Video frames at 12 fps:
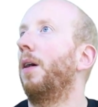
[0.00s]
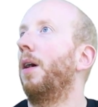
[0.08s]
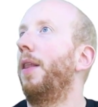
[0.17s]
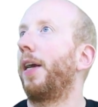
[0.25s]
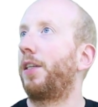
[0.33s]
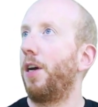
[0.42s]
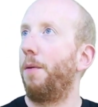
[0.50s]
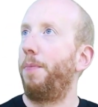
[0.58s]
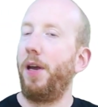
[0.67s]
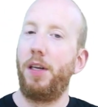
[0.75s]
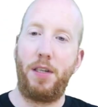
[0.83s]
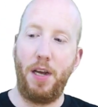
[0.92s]
Next
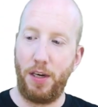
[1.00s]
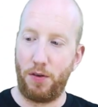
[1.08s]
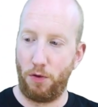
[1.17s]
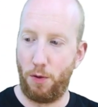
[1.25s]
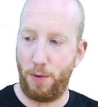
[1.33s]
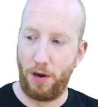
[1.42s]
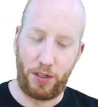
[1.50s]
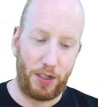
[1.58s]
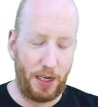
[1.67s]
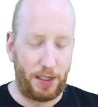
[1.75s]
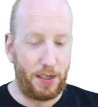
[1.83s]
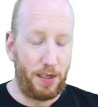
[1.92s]
up is the anti-roll bar
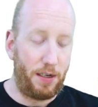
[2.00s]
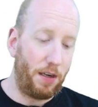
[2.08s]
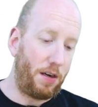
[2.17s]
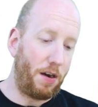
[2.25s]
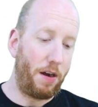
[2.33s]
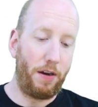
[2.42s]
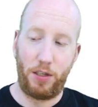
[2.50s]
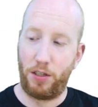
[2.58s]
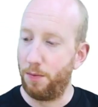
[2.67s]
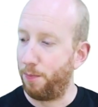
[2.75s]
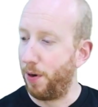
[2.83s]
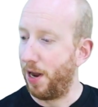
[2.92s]
set. The car is
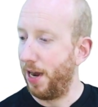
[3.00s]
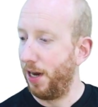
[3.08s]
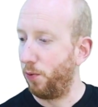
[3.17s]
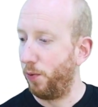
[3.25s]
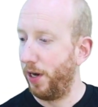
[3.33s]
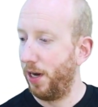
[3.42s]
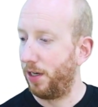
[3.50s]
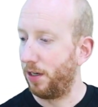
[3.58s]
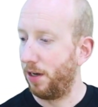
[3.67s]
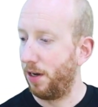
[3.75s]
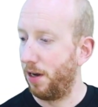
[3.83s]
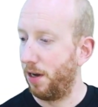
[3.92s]
supplied with
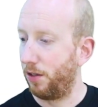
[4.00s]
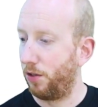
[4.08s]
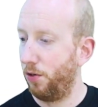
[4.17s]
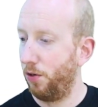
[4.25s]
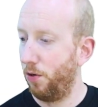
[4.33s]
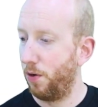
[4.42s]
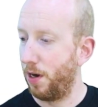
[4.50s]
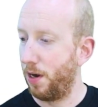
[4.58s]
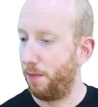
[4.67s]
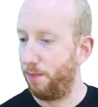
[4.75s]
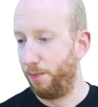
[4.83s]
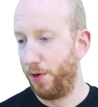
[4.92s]
a
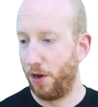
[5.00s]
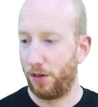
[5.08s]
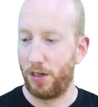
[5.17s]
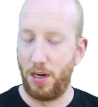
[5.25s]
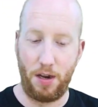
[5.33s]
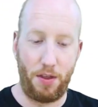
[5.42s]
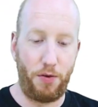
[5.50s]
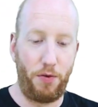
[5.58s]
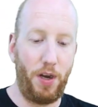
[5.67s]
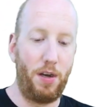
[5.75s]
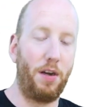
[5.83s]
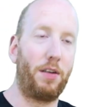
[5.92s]
2-dot and a
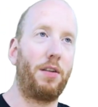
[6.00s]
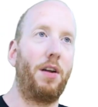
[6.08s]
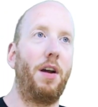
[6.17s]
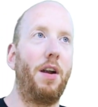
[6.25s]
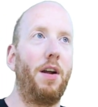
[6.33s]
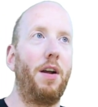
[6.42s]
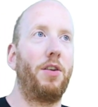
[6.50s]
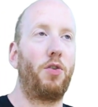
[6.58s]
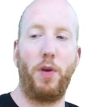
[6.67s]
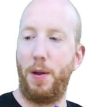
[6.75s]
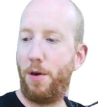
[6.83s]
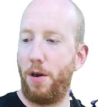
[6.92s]
3-dot
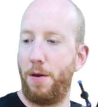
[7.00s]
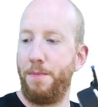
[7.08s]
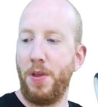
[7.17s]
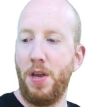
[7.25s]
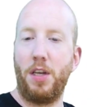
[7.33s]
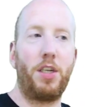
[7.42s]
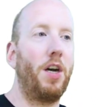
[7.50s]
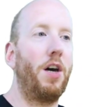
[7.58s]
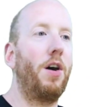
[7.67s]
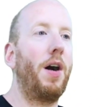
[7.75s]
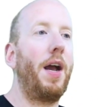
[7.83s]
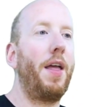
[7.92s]
sway bar.
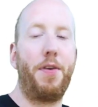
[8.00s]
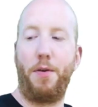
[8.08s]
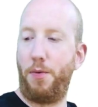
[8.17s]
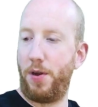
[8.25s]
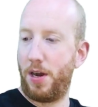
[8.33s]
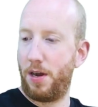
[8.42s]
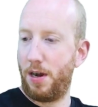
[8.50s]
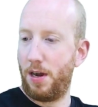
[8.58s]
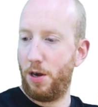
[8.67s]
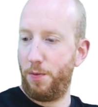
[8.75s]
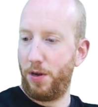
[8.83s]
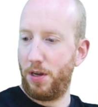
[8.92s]
So at the rear, I
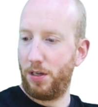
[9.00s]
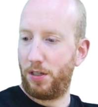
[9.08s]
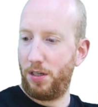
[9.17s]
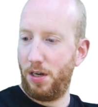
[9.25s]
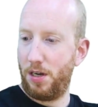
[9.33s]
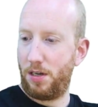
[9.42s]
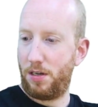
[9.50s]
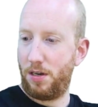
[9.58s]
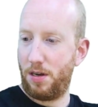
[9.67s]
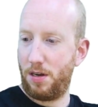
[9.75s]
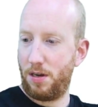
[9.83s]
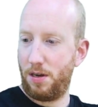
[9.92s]
hope you can see it,
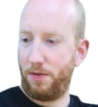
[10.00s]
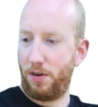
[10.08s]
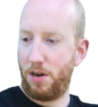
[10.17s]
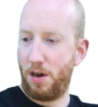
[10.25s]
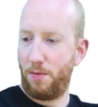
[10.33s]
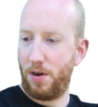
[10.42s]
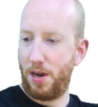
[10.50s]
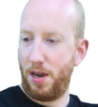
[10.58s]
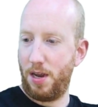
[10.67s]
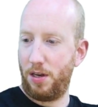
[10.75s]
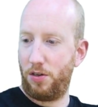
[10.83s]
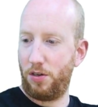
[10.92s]
the camera
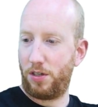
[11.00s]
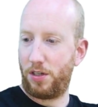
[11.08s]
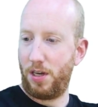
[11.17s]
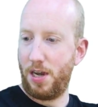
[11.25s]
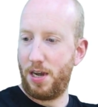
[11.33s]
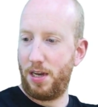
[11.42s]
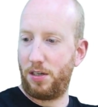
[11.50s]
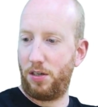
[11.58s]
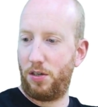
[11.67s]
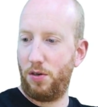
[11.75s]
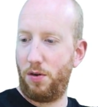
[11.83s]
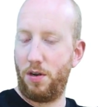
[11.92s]
adjusts, yeah, it's a
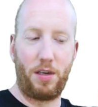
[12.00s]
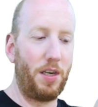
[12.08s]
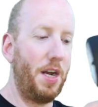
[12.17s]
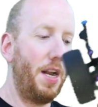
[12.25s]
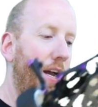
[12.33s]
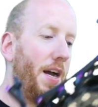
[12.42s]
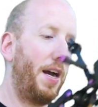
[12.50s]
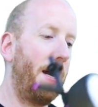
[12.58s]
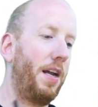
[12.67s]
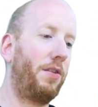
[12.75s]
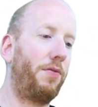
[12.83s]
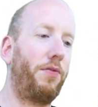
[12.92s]
2-dot,
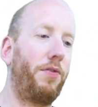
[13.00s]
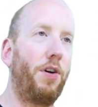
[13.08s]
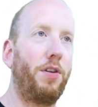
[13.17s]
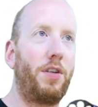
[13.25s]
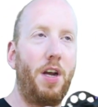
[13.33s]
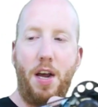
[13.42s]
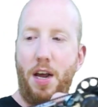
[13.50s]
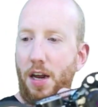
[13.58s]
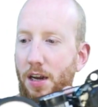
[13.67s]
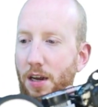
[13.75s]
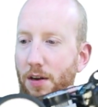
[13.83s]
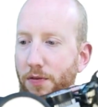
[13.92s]
and at the front,
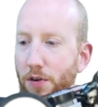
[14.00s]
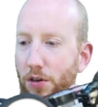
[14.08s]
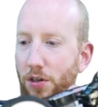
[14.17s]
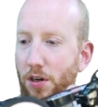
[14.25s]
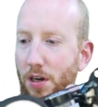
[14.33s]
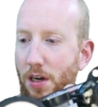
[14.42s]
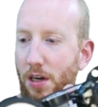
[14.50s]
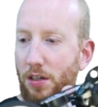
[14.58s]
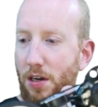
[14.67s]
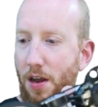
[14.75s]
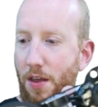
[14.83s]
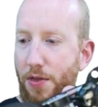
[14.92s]
kit version
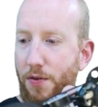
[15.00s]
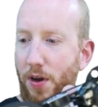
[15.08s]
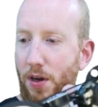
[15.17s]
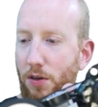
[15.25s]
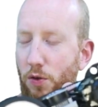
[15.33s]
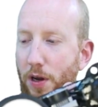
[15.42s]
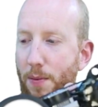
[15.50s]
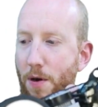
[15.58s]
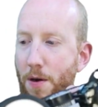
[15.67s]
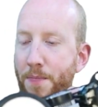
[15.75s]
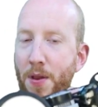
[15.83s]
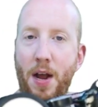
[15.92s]
is a 3-dot sway
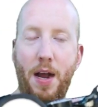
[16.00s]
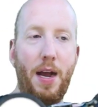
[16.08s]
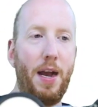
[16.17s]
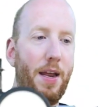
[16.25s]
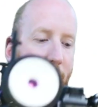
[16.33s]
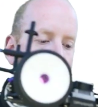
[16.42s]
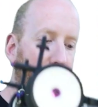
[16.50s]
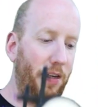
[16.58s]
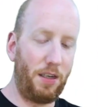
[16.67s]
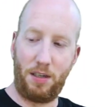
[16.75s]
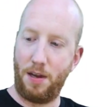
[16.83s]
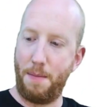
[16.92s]
bar. And this
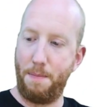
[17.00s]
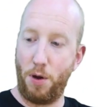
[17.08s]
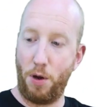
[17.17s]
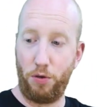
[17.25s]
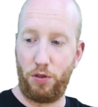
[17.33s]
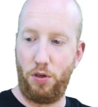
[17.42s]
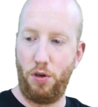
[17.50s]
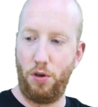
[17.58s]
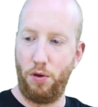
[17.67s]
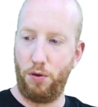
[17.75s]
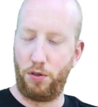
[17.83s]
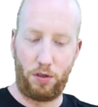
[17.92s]
is the most
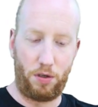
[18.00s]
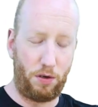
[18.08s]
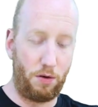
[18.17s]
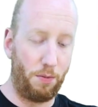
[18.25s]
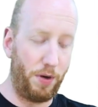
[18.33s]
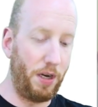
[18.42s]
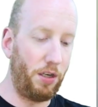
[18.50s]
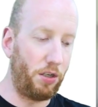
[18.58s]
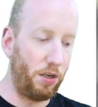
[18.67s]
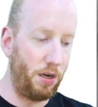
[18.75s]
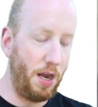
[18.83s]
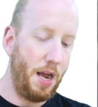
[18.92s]
used
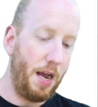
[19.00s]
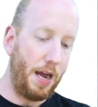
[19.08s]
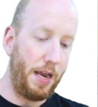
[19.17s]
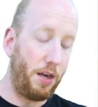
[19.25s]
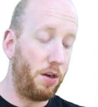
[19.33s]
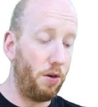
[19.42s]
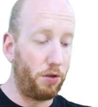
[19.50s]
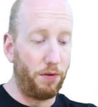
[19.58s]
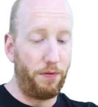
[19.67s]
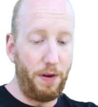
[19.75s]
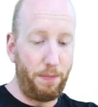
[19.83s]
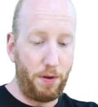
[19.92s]
combination. You can also
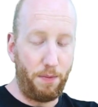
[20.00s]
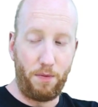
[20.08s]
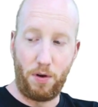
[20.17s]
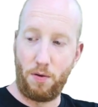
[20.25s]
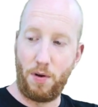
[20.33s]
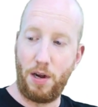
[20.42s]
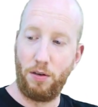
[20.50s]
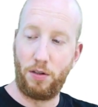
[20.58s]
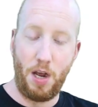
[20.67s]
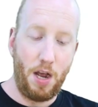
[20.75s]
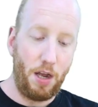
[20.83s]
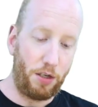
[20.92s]
flip them
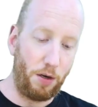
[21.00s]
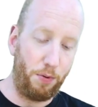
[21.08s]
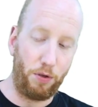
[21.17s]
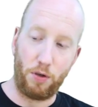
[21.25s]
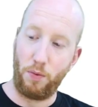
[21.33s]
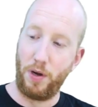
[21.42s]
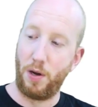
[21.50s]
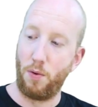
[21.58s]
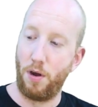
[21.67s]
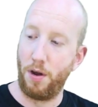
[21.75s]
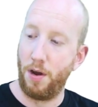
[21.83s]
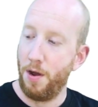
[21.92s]
around, so put the rear
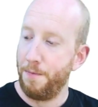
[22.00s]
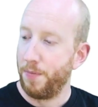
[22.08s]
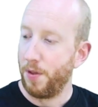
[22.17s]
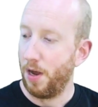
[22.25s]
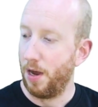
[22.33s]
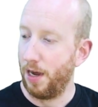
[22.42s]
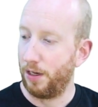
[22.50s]
one at the